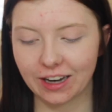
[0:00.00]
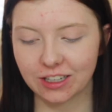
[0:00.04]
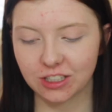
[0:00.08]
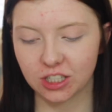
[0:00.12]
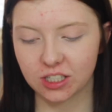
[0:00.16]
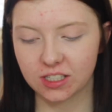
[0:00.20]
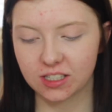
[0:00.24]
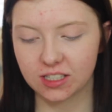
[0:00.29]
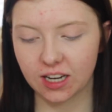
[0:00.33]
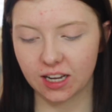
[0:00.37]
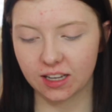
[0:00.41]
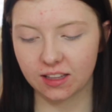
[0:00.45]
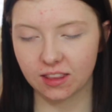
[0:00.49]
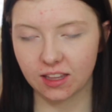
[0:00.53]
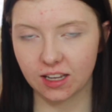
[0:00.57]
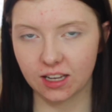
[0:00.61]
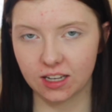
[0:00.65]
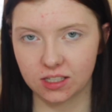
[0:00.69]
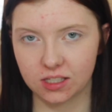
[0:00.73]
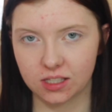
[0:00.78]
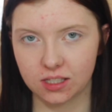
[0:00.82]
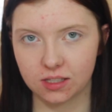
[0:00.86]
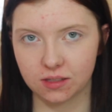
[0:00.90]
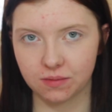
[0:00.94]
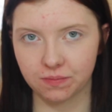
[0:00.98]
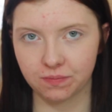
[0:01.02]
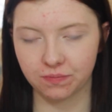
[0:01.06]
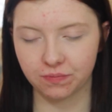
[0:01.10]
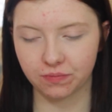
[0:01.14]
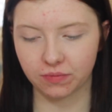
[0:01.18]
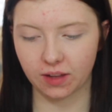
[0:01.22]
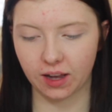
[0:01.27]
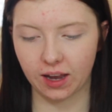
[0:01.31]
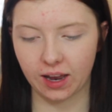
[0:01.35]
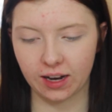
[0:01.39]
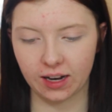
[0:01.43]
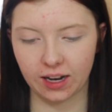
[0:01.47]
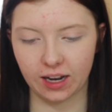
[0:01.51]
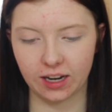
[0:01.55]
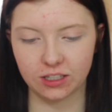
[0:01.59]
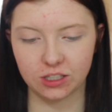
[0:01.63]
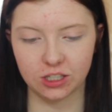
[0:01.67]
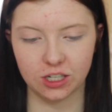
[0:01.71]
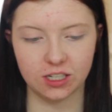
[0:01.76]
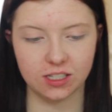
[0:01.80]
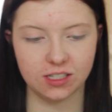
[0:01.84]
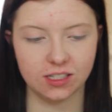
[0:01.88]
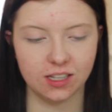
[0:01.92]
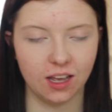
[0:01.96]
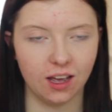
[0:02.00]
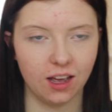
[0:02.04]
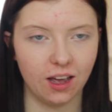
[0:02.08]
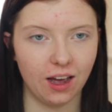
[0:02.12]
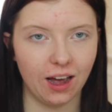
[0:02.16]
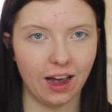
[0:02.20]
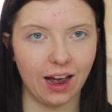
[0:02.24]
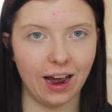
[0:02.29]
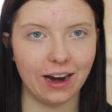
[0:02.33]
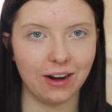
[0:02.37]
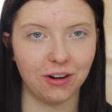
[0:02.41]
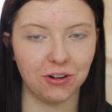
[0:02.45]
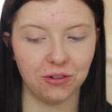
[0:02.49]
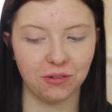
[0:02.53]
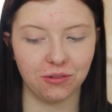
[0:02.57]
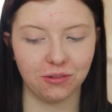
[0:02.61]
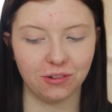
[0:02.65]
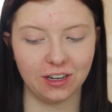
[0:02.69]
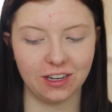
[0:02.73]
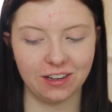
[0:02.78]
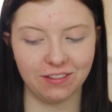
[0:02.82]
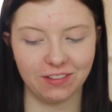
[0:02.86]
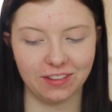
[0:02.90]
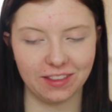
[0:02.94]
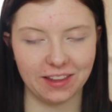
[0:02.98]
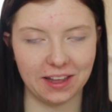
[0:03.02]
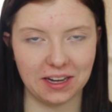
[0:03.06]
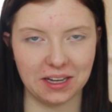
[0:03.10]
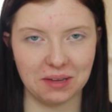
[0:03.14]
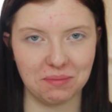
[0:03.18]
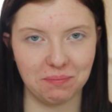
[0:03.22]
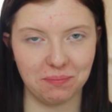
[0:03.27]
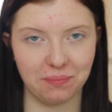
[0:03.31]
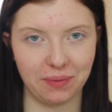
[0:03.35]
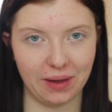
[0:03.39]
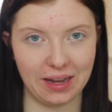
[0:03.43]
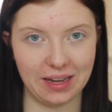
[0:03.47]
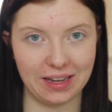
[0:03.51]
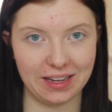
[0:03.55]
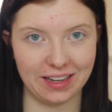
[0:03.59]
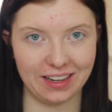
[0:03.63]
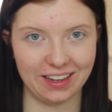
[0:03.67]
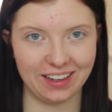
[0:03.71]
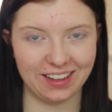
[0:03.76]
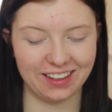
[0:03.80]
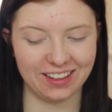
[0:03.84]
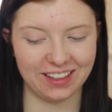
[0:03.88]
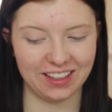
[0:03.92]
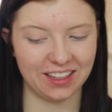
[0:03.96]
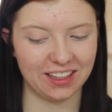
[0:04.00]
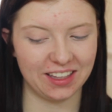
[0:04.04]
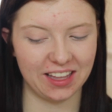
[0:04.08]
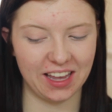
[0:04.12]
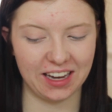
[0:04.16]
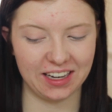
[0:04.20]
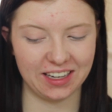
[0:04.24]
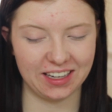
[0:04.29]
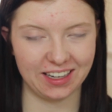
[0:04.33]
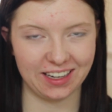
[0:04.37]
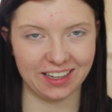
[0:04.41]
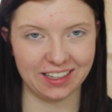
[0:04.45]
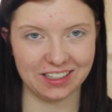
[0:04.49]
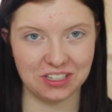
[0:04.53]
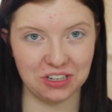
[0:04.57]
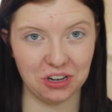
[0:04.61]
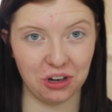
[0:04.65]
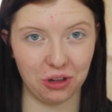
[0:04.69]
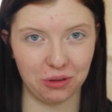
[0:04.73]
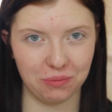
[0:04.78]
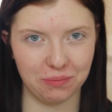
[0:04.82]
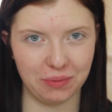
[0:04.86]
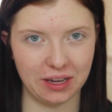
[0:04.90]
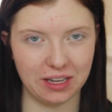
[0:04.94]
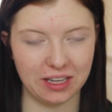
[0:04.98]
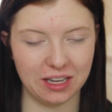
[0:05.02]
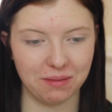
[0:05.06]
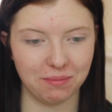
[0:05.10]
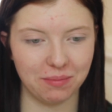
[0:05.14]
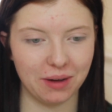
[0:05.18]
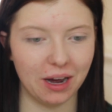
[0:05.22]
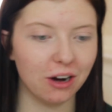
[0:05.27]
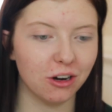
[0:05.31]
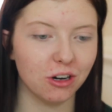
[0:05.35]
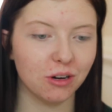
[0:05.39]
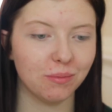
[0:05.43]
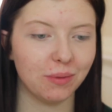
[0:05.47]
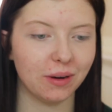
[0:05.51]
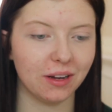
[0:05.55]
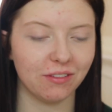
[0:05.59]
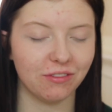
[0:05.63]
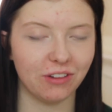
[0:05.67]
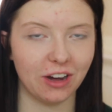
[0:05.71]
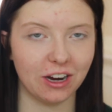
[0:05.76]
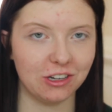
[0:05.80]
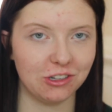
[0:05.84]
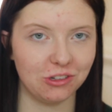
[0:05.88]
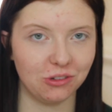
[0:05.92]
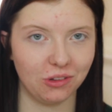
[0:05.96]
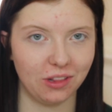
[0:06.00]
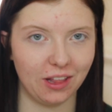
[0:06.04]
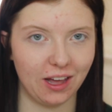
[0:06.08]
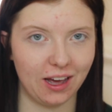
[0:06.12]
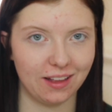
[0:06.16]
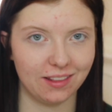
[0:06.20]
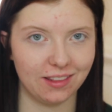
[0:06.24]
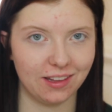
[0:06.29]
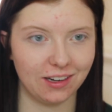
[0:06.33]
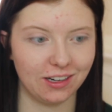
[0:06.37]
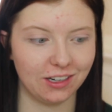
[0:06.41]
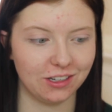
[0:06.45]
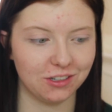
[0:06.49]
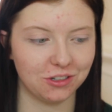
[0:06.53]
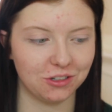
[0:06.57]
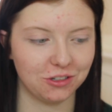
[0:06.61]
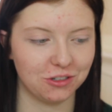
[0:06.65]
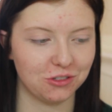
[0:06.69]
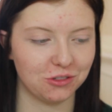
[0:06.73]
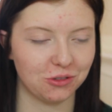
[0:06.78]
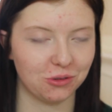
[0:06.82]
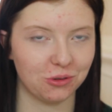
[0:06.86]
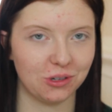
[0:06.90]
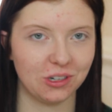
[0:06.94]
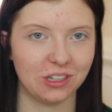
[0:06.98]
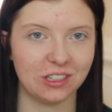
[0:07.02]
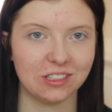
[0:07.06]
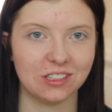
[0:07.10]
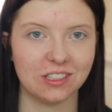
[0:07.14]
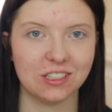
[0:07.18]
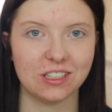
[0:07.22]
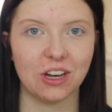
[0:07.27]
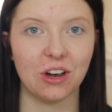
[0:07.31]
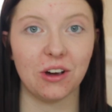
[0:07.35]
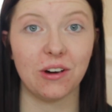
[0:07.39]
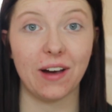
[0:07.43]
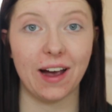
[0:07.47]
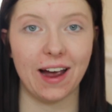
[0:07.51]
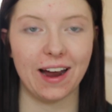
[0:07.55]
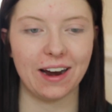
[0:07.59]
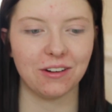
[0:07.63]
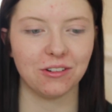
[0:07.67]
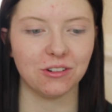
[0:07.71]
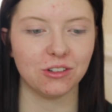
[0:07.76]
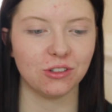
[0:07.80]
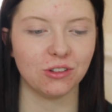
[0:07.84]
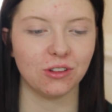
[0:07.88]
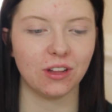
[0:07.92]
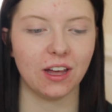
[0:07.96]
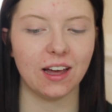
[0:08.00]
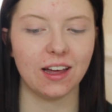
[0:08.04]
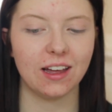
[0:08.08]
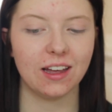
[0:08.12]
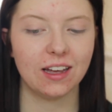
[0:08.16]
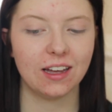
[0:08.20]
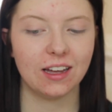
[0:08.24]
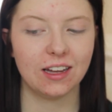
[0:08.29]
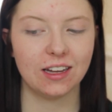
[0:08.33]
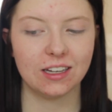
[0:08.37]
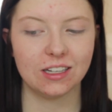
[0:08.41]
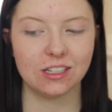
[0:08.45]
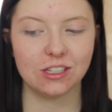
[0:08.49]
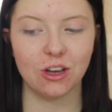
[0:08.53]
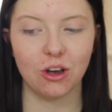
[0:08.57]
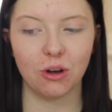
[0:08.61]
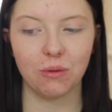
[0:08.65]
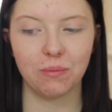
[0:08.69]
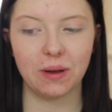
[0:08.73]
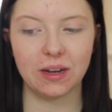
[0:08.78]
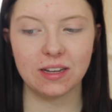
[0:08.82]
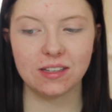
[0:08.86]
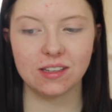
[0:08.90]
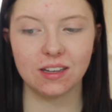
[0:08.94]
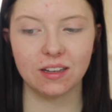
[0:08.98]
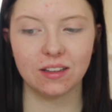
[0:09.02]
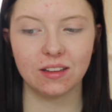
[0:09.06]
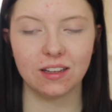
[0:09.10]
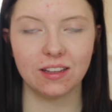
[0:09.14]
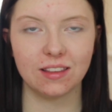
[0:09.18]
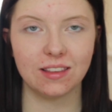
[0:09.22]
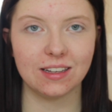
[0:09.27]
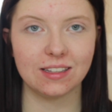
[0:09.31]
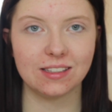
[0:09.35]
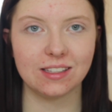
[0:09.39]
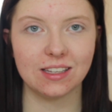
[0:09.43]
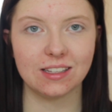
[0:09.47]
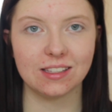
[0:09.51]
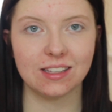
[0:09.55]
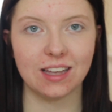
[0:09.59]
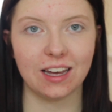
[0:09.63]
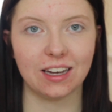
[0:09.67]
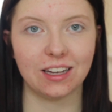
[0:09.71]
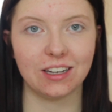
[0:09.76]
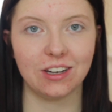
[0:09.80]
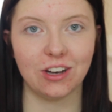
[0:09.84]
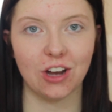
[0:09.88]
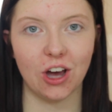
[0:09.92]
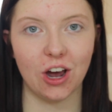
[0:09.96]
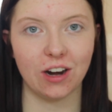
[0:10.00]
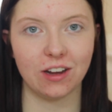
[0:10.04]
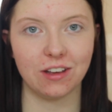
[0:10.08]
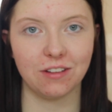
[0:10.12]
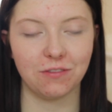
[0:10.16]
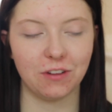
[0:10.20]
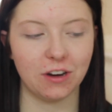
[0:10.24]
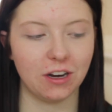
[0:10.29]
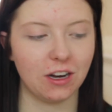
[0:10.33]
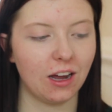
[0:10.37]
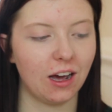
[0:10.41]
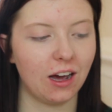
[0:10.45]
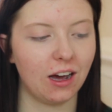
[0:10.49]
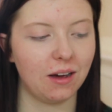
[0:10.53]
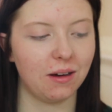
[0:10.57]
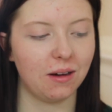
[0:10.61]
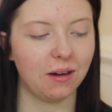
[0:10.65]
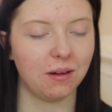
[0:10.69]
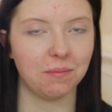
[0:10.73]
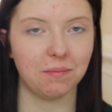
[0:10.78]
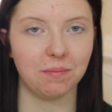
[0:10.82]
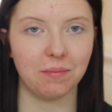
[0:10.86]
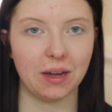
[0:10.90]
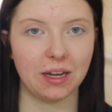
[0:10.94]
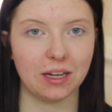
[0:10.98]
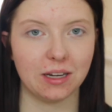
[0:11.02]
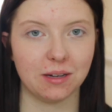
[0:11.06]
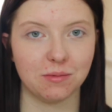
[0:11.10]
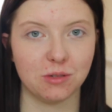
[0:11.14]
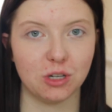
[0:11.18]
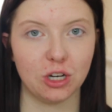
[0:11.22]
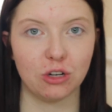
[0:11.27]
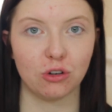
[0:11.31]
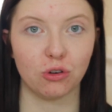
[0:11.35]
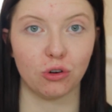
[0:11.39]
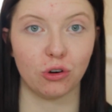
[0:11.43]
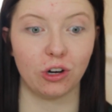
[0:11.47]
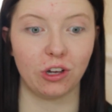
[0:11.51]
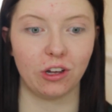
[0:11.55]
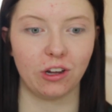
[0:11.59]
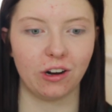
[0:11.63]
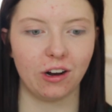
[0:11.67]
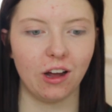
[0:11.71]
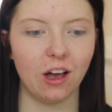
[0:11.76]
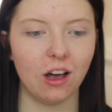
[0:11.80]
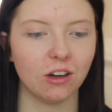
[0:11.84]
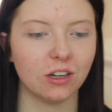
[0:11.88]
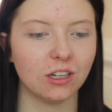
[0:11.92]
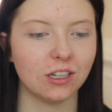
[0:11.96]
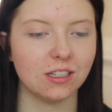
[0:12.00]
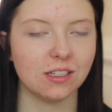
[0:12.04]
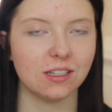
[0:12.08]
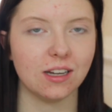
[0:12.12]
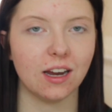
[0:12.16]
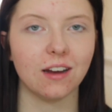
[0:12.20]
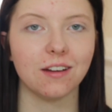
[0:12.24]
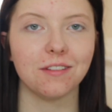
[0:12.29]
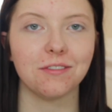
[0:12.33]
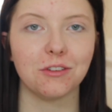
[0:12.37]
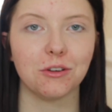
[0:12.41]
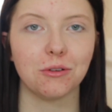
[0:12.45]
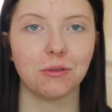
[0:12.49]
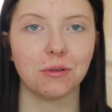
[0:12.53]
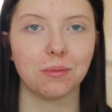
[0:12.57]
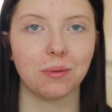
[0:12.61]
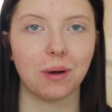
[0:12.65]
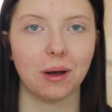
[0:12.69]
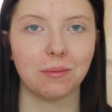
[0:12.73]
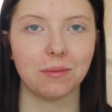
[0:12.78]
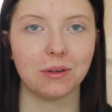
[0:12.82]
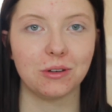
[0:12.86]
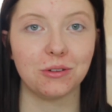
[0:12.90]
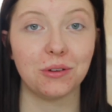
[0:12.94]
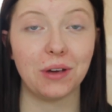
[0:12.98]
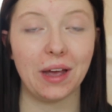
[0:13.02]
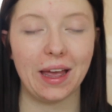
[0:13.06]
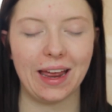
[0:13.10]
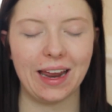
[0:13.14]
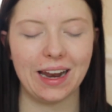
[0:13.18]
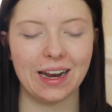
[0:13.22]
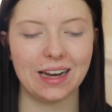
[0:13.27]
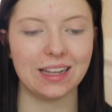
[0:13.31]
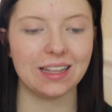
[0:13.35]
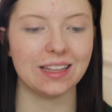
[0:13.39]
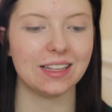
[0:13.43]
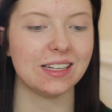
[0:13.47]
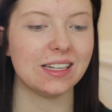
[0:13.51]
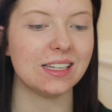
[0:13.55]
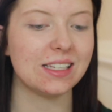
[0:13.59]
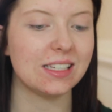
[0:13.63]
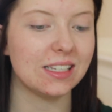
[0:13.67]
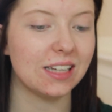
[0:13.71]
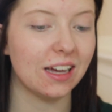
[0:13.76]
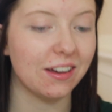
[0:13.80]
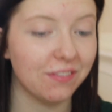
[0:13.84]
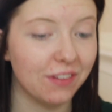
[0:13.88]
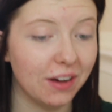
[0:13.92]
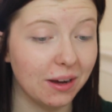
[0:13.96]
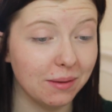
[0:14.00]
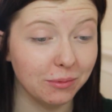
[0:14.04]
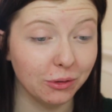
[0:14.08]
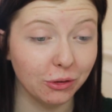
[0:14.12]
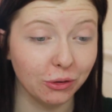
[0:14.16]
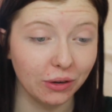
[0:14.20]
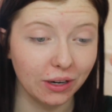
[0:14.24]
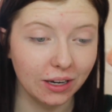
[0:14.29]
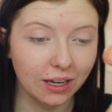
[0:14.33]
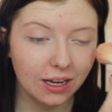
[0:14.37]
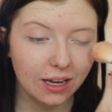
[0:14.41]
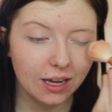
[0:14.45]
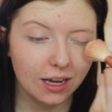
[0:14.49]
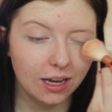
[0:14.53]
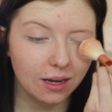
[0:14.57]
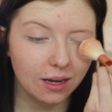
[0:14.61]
I just take this and I don't even like bake it like it's called baking powder, but if I do that then it turns orange, so I don't do that. So basically this is like not even a makeup tutorial at all because none of you would probably do any of this stuff I'm doing.